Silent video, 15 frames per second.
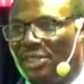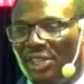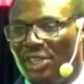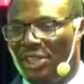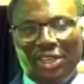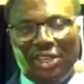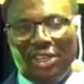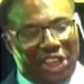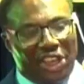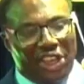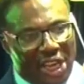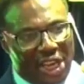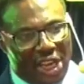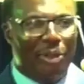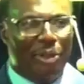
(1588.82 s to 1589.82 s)
in the name of
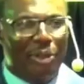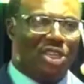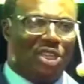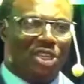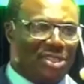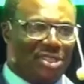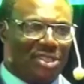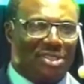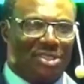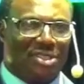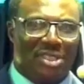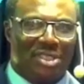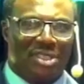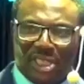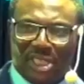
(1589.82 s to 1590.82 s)
Jesus.
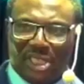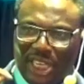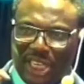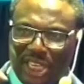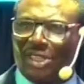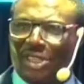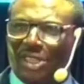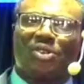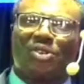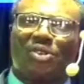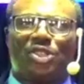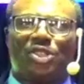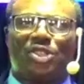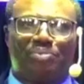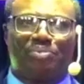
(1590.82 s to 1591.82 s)
Let us rise to
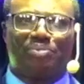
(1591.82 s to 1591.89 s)
pray.